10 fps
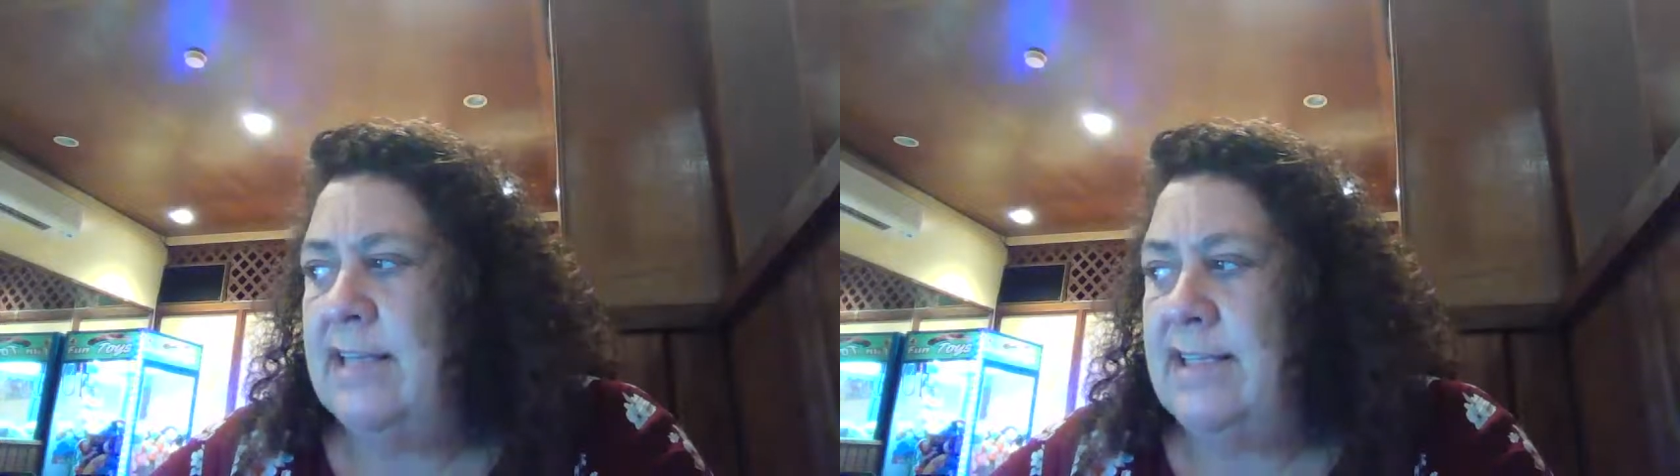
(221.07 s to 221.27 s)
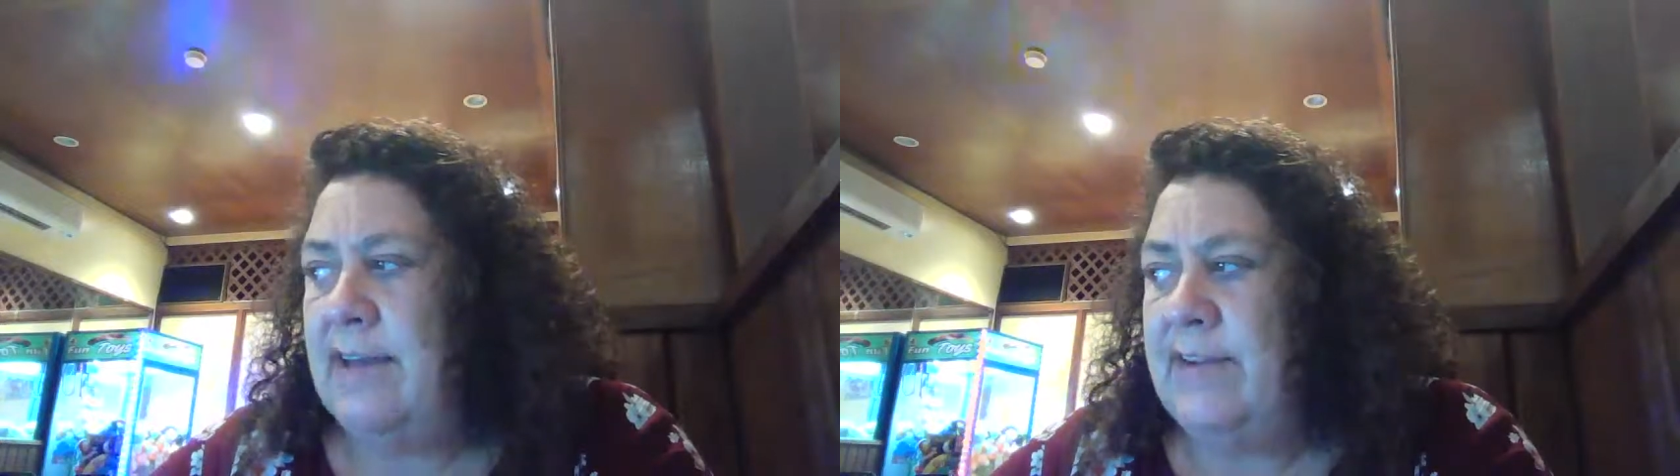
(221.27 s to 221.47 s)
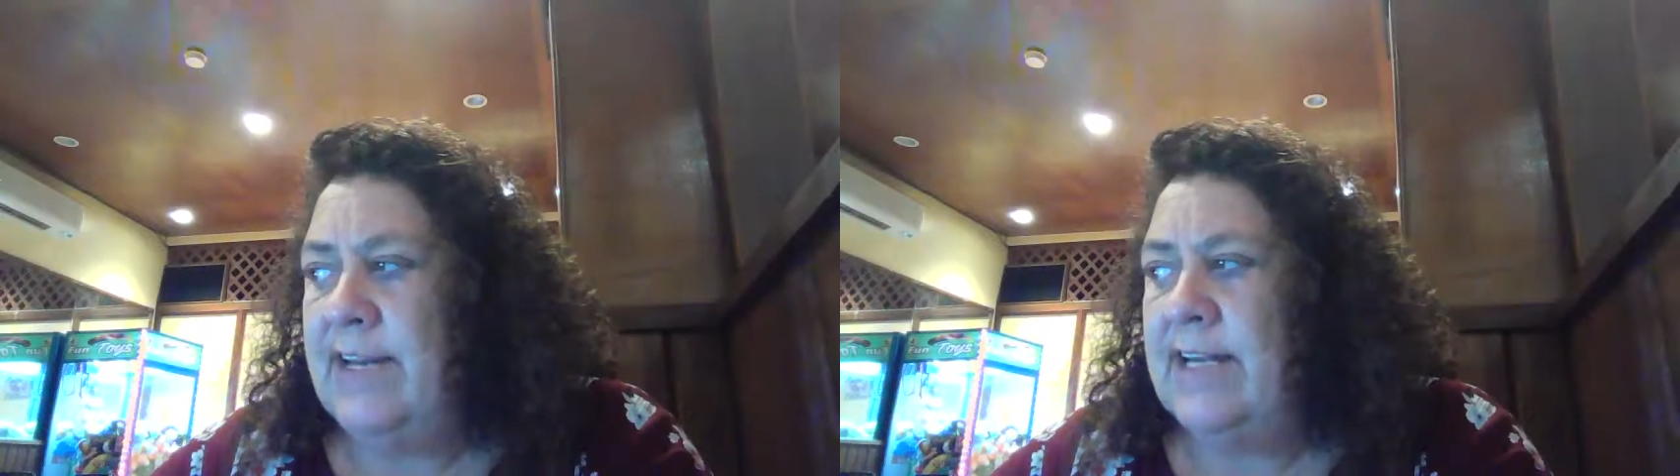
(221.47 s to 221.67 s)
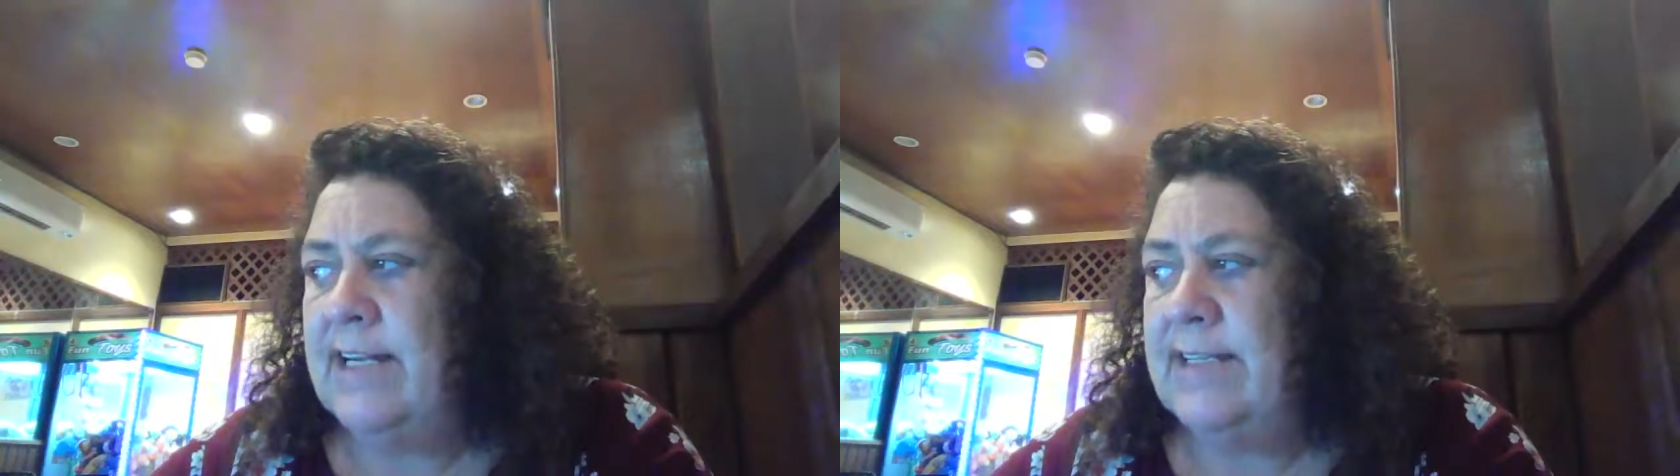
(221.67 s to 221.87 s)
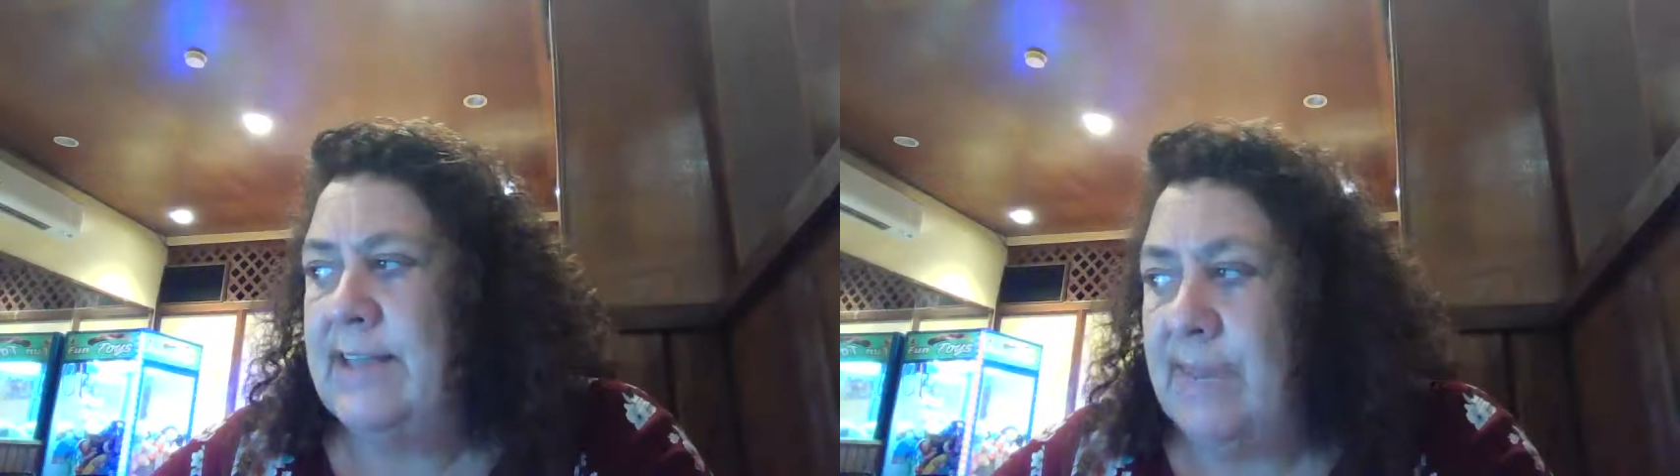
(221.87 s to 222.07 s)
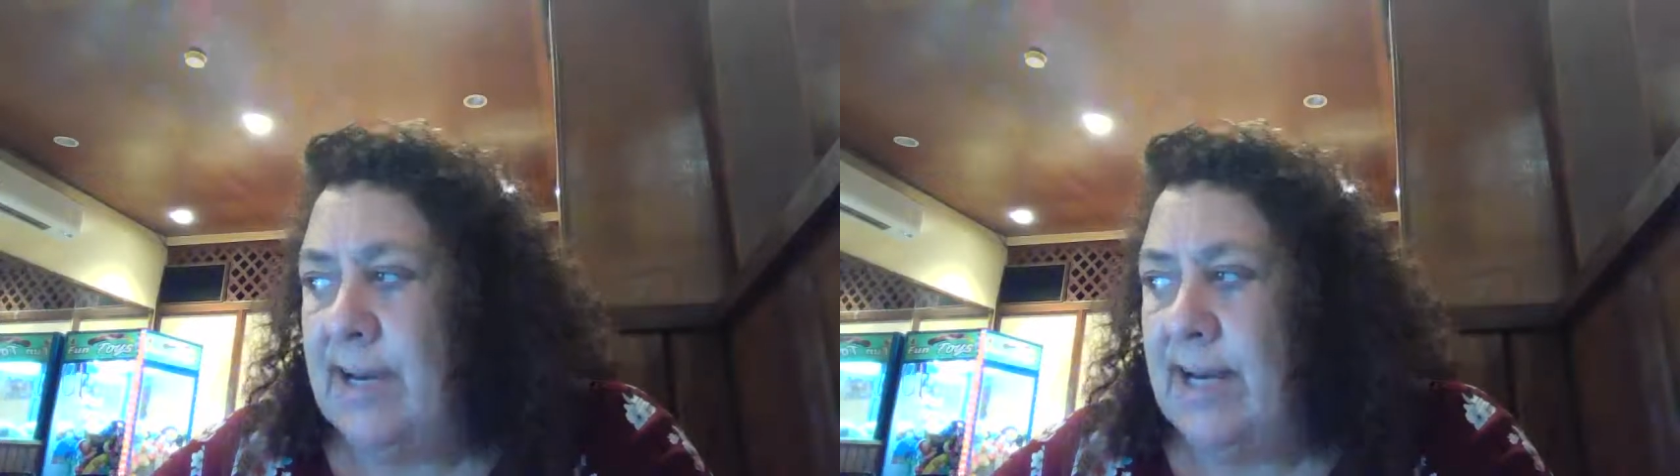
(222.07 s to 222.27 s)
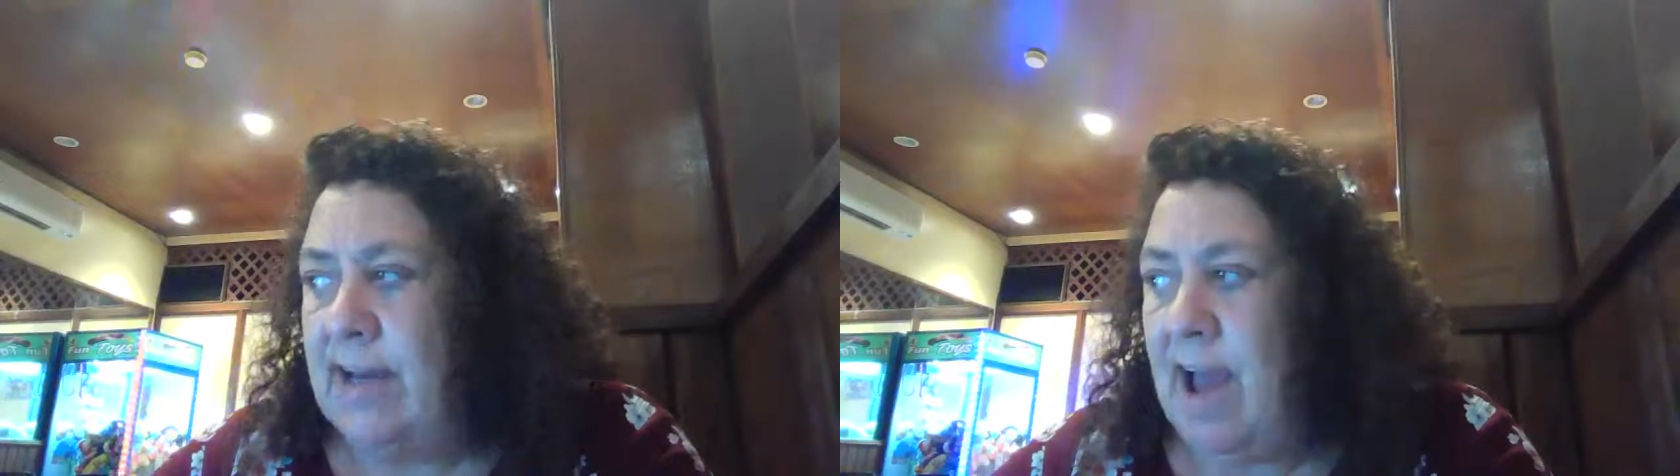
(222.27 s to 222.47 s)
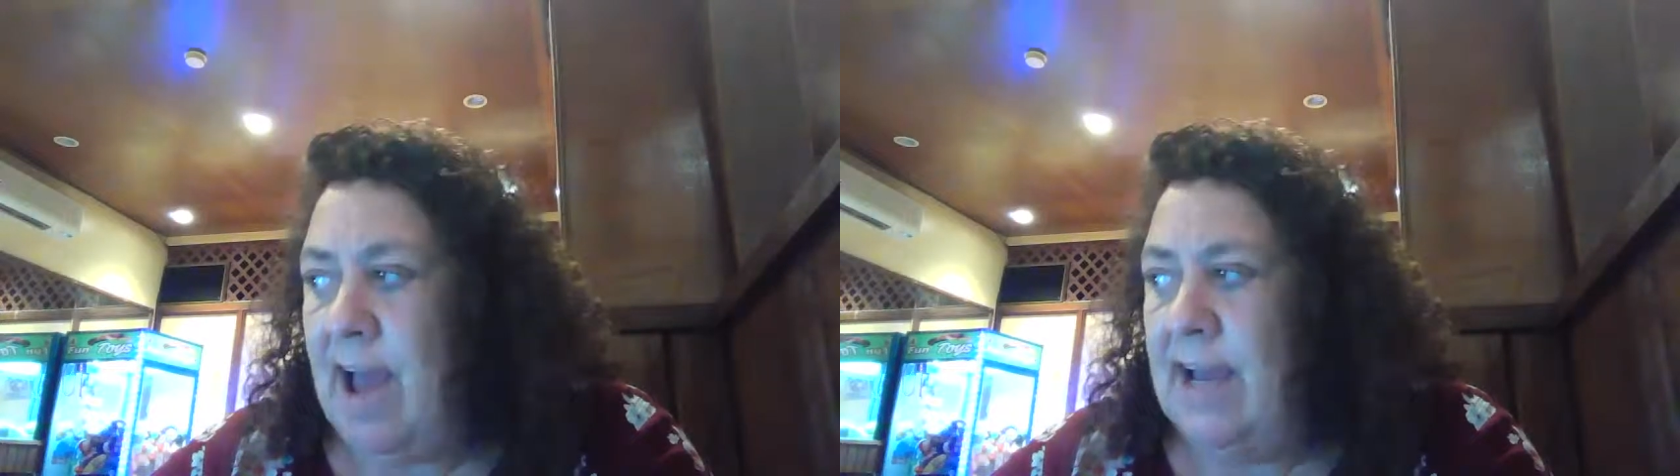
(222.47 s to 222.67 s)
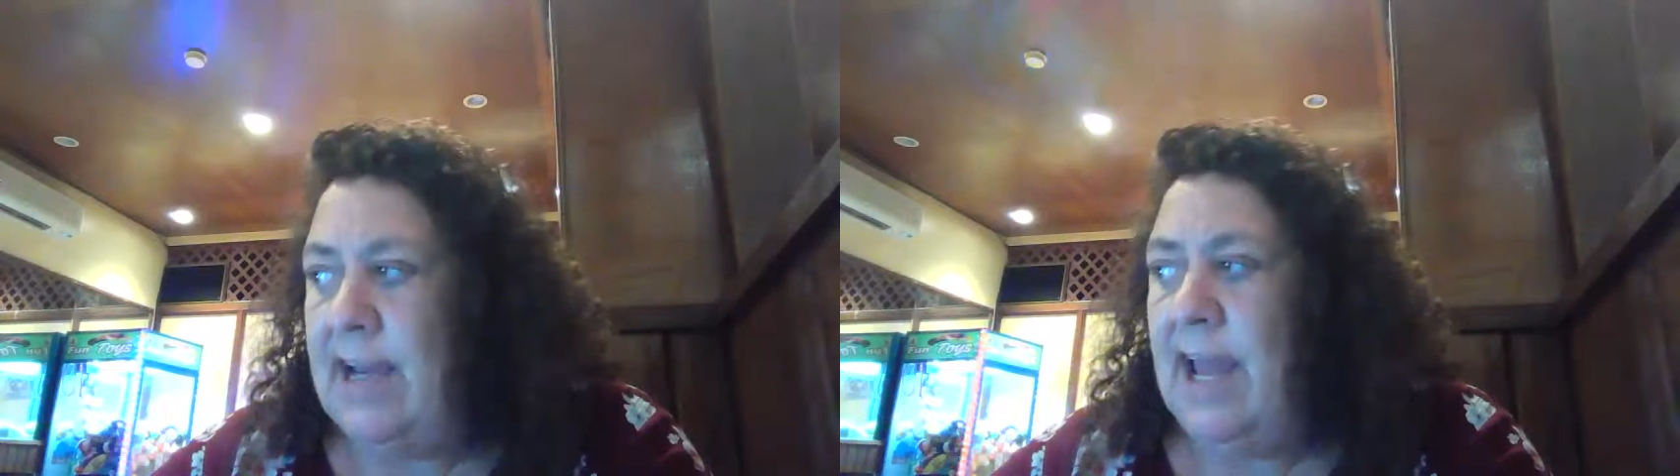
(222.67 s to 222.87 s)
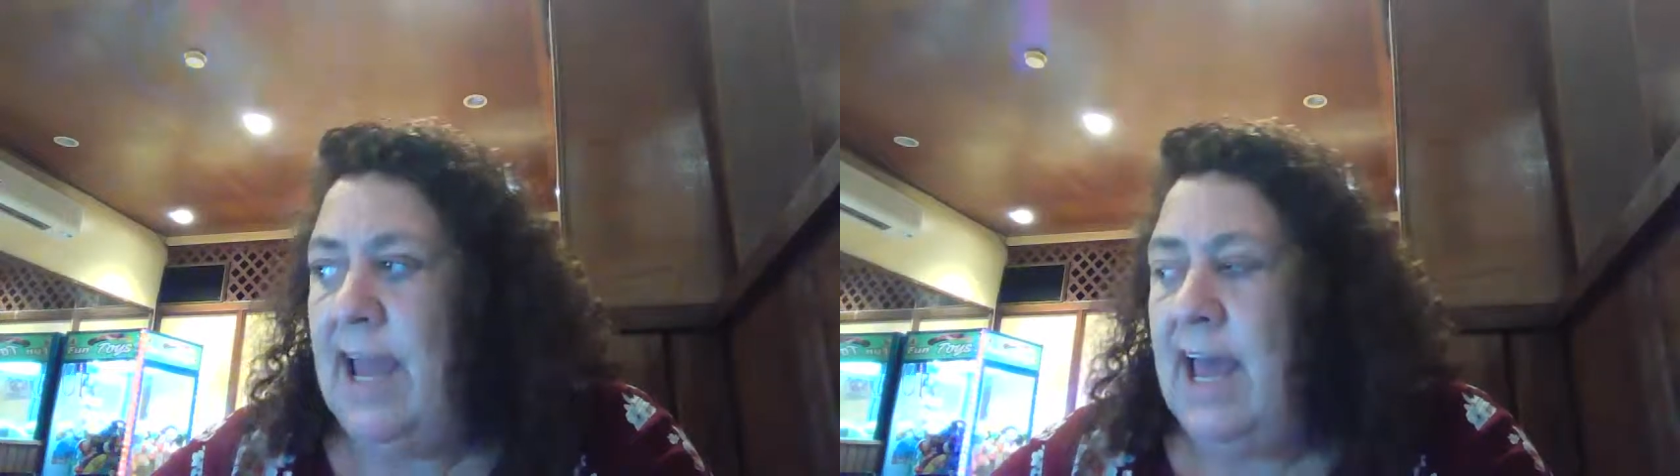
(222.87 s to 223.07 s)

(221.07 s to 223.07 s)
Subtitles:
70 to 79,